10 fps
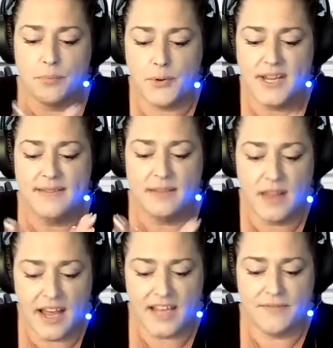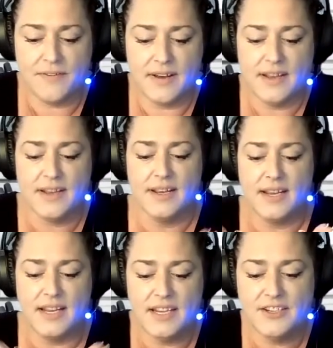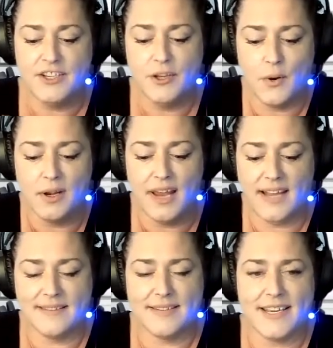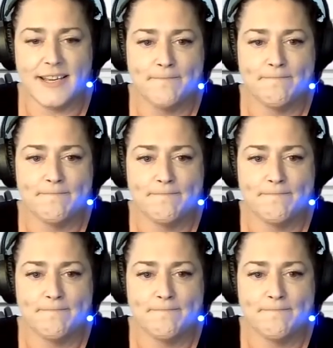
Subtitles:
breathe life into your legacy.